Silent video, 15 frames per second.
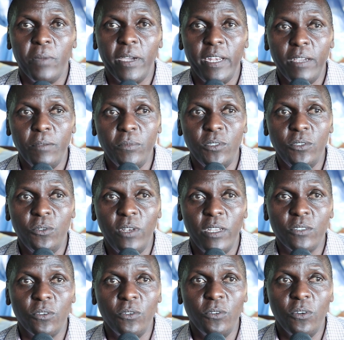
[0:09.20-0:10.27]
My name is
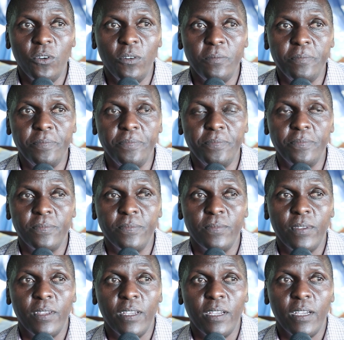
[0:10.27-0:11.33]
Julius Onuko.
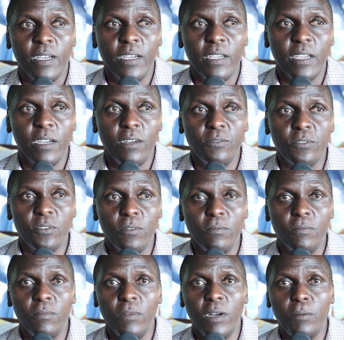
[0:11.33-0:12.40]
I come
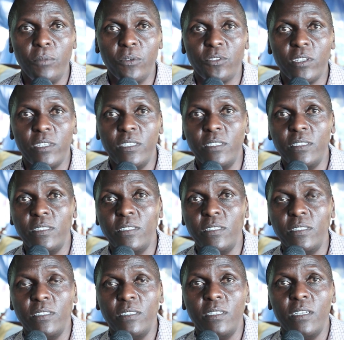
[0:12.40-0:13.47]
from Amboseli.
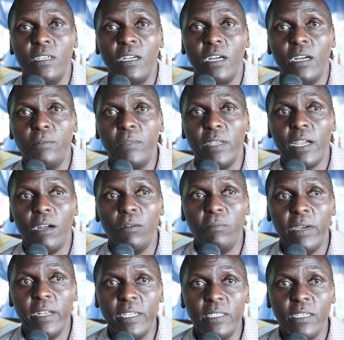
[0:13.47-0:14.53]
I'm the camp
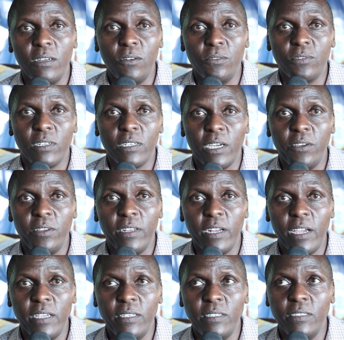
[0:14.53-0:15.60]
manager of Satao
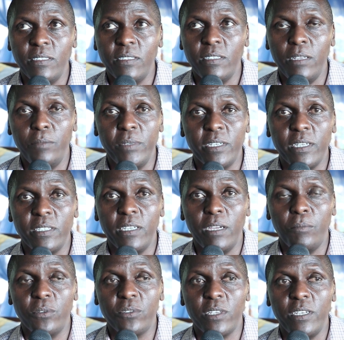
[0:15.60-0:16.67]
Elerai Limited in
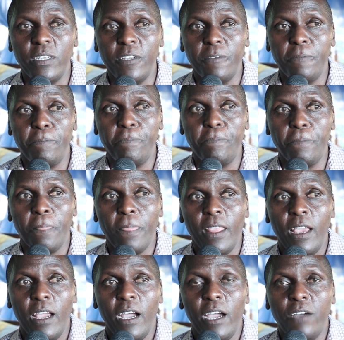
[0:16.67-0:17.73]
Amboseli.
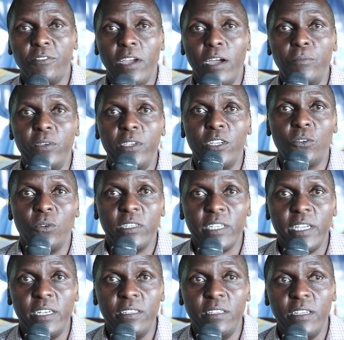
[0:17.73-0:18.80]
I have come here to
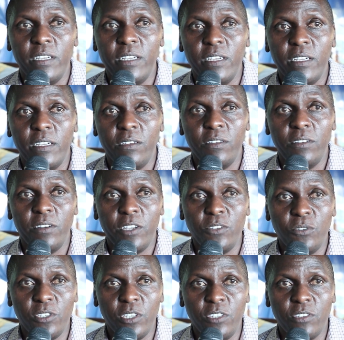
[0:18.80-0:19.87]
attend the
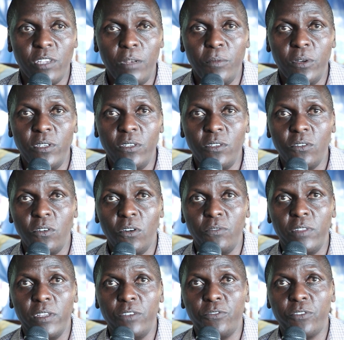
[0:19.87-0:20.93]
graduation ceremony
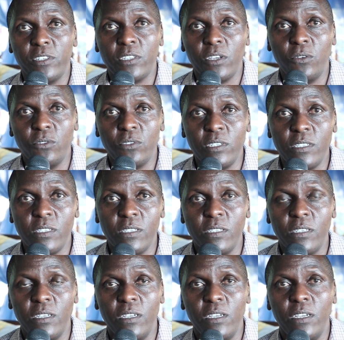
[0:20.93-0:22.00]
of the refresher courses,
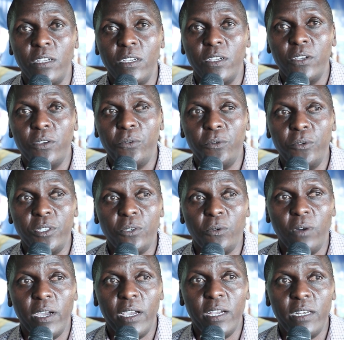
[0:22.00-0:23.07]
which
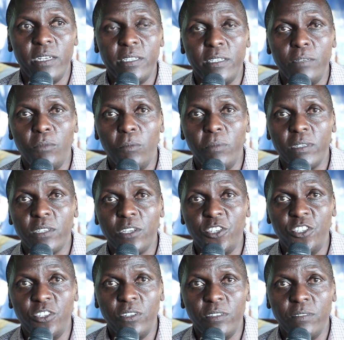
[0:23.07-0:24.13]
were held in Mombasa
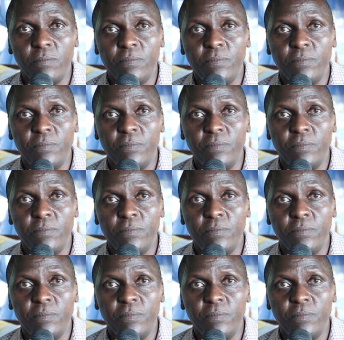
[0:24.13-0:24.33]
region.